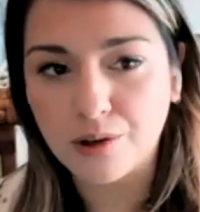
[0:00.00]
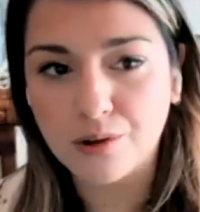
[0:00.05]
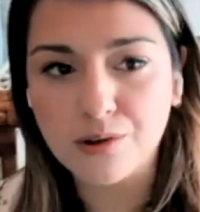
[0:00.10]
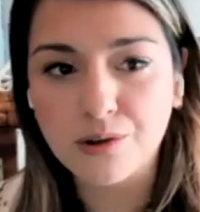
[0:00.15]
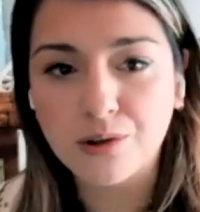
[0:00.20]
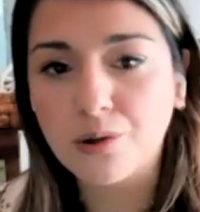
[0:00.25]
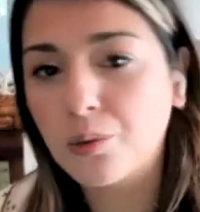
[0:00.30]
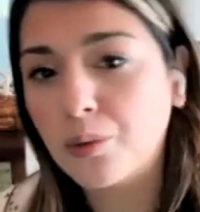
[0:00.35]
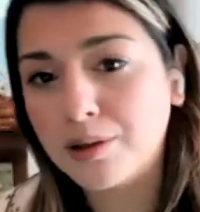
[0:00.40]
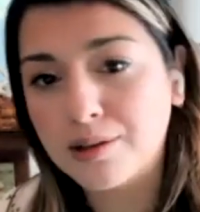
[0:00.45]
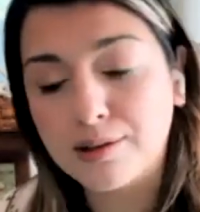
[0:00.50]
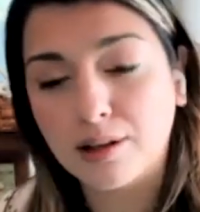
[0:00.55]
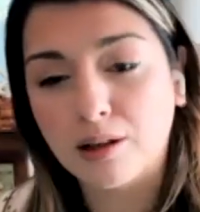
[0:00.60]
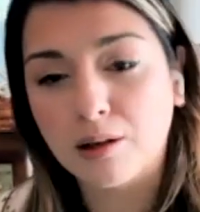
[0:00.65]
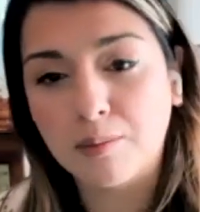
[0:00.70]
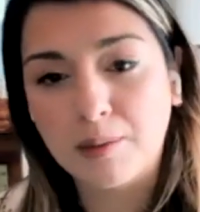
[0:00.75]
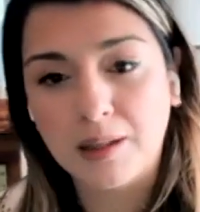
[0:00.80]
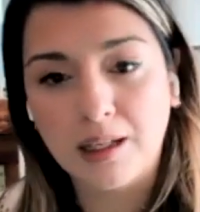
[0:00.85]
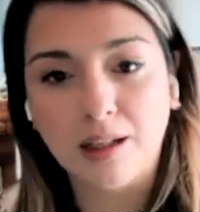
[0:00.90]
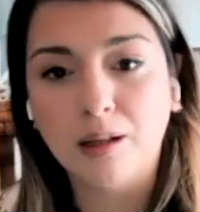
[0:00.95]
Those are the ones that
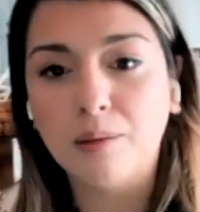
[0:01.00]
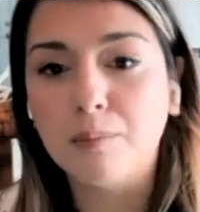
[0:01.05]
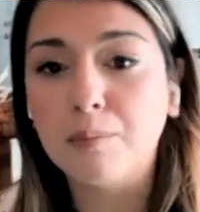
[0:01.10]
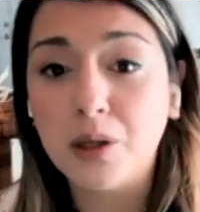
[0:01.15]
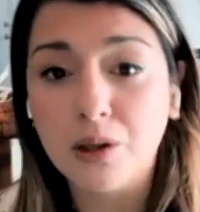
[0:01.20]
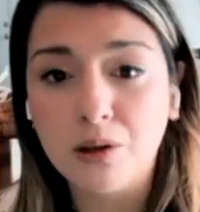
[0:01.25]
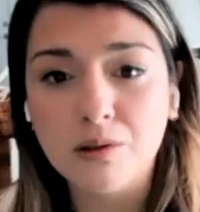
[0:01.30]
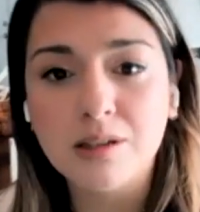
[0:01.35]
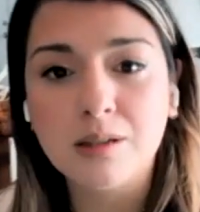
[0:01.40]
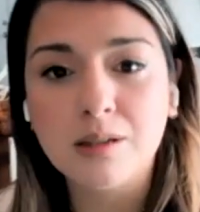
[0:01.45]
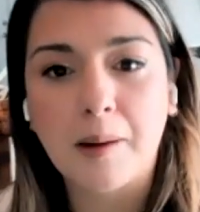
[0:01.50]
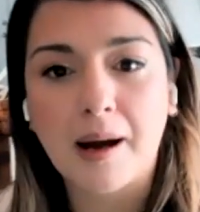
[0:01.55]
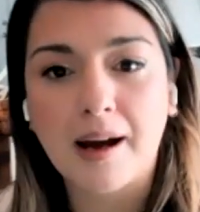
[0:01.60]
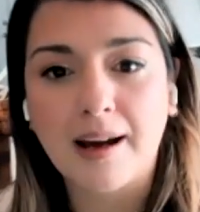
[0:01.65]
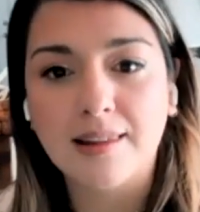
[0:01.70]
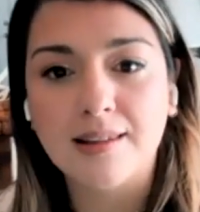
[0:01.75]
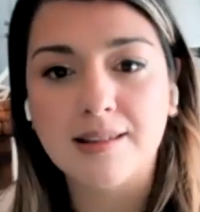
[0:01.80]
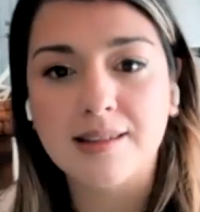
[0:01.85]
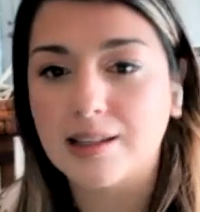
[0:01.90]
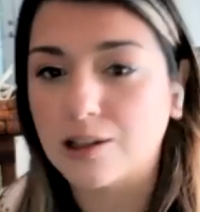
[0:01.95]
are being abused
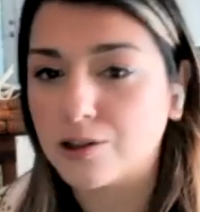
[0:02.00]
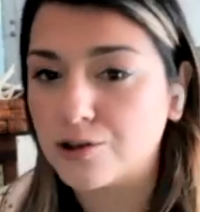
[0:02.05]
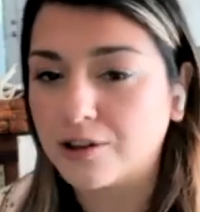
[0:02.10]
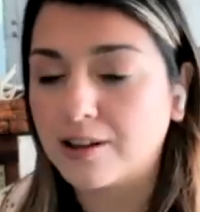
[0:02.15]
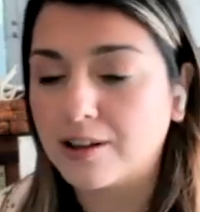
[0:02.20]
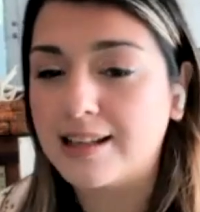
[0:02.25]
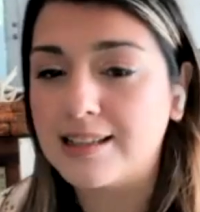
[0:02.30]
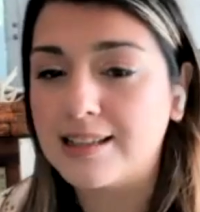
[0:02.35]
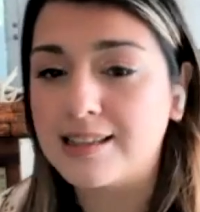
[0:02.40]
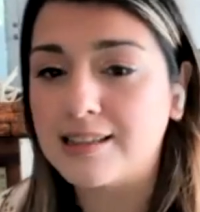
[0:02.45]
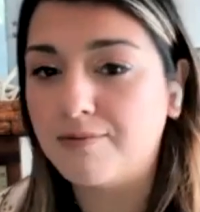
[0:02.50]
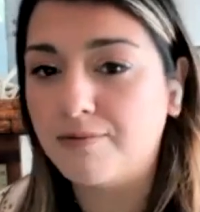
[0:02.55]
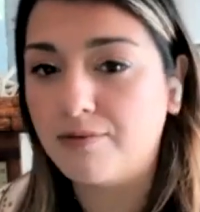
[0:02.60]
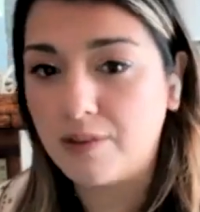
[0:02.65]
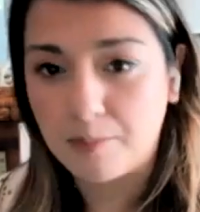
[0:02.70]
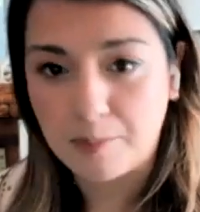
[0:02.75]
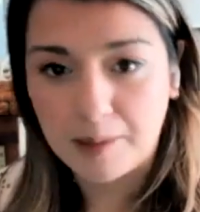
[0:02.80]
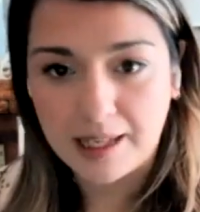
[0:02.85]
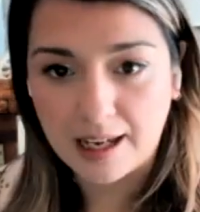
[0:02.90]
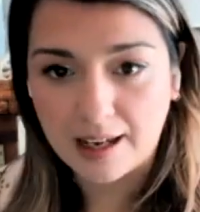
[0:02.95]
by the centralized
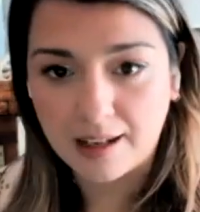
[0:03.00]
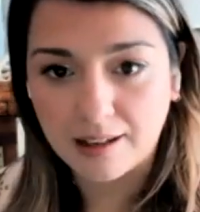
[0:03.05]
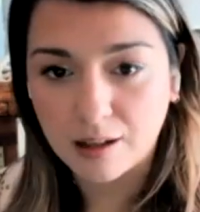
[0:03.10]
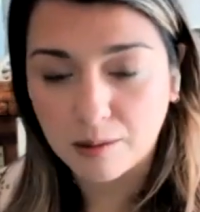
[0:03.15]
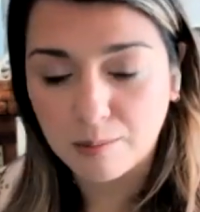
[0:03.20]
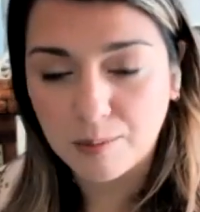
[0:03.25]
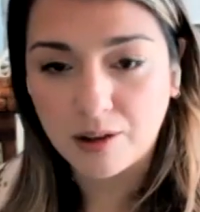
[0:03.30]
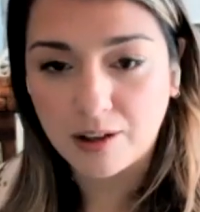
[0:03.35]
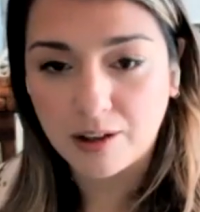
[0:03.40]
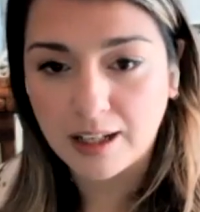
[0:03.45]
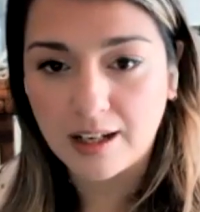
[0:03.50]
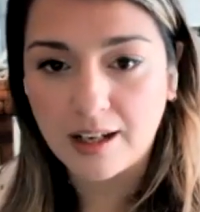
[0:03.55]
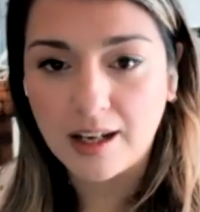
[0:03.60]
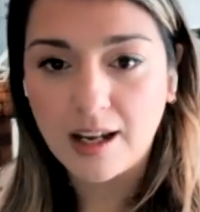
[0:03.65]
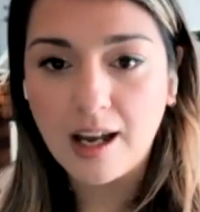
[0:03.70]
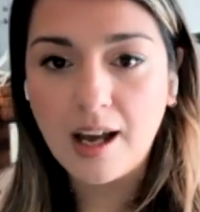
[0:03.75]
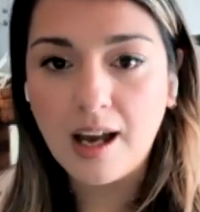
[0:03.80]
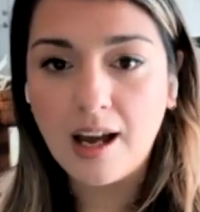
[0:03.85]
VPN community.